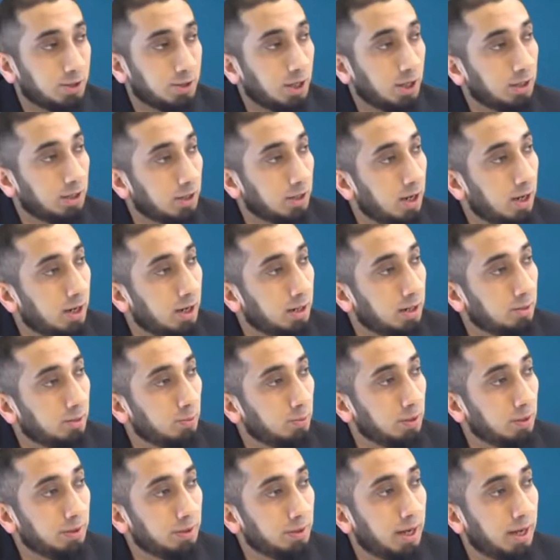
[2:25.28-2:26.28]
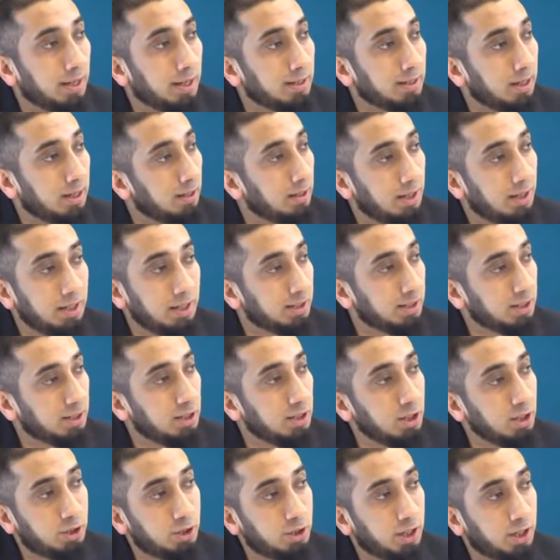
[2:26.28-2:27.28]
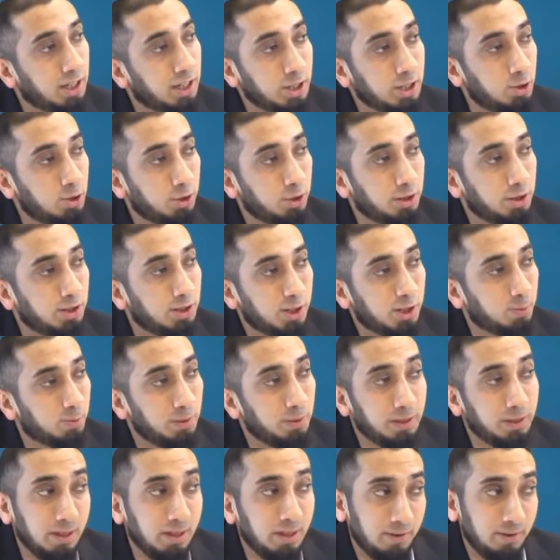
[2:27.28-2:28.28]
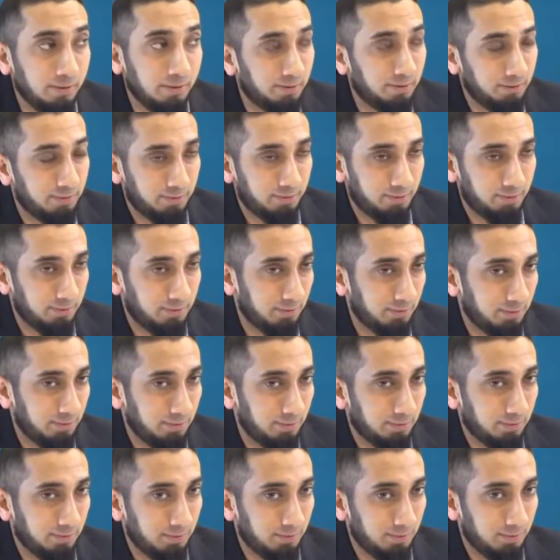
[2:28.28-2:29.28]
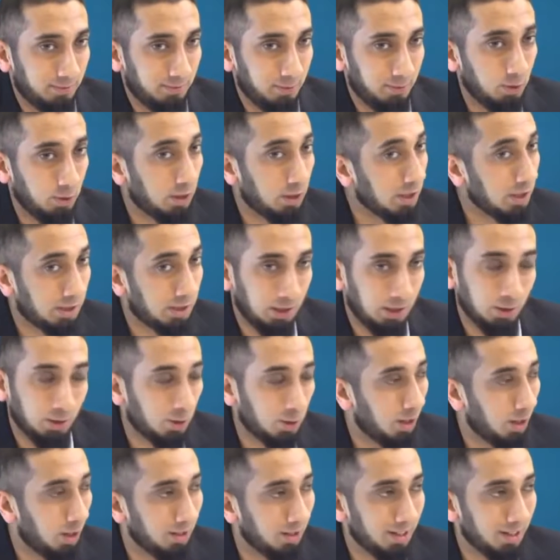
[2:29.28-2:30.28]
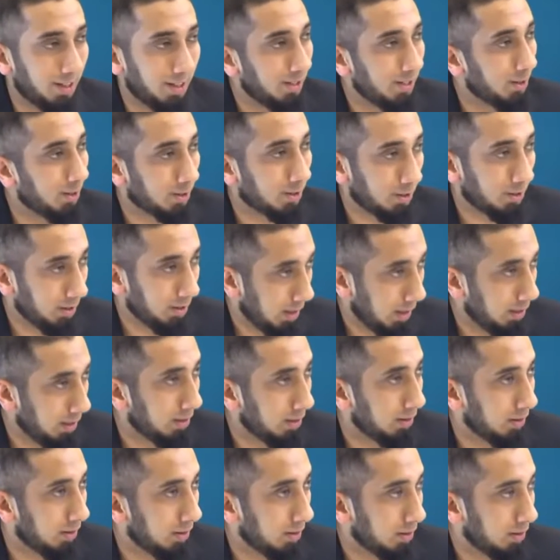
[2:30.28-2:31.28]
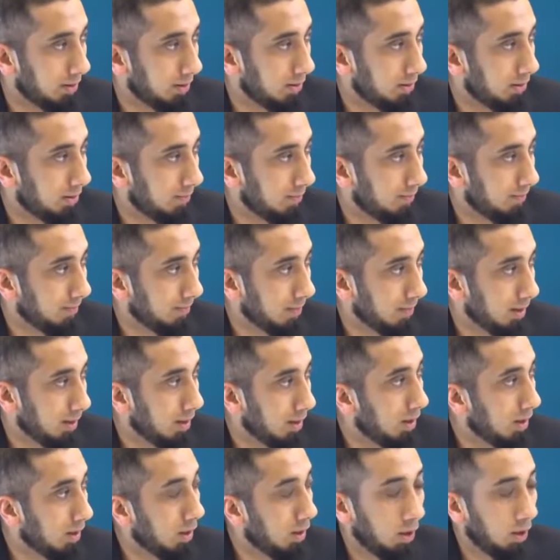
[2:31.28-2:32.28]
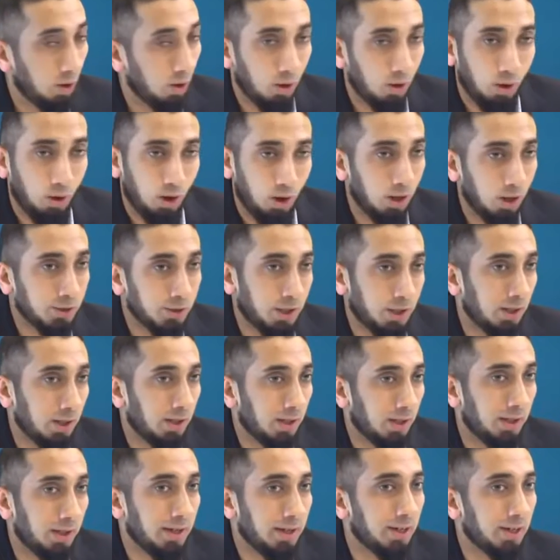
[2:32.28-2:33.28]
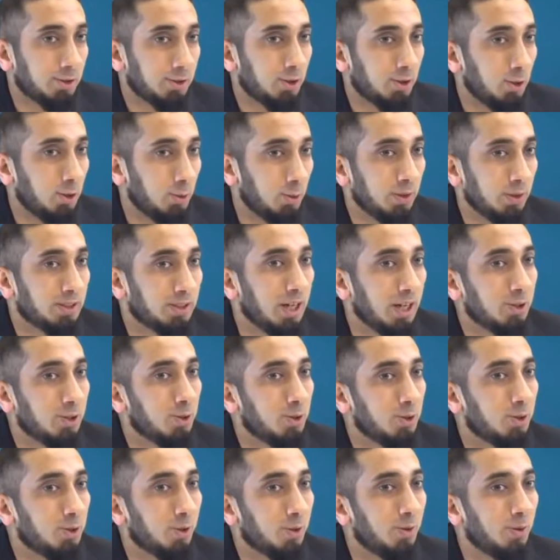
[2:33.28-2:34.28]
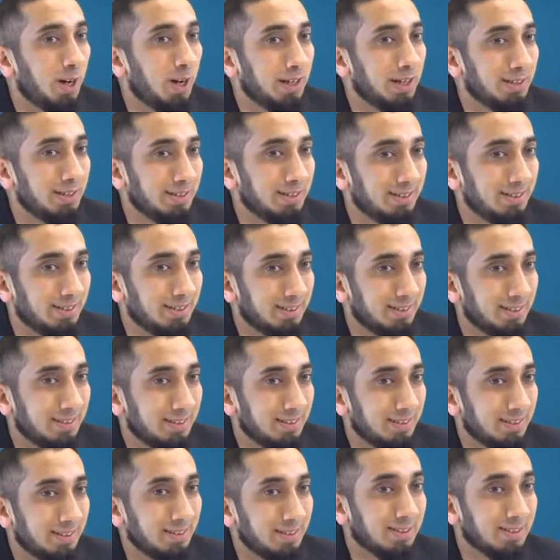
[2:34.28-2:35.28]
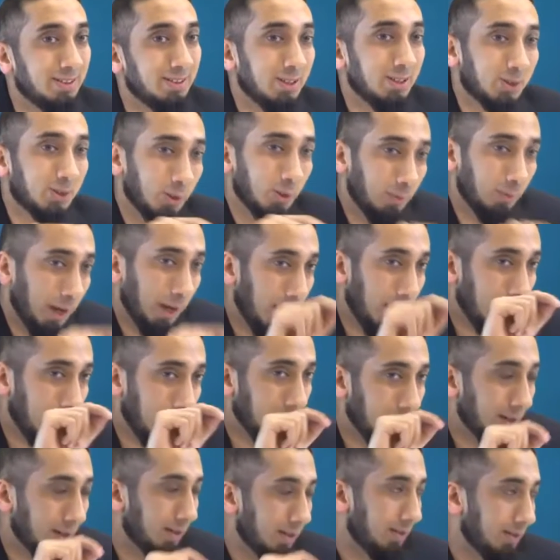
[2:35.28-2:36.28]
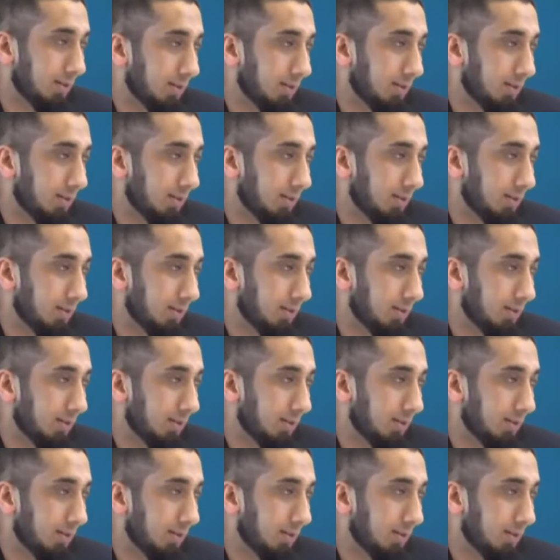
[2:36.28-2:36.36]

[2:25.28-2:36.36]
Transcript: Shaitan will not, he doesn't need to get you to disbelieve. You can still call Allah your creator. All shaitan has to do is get you to what? Disobey.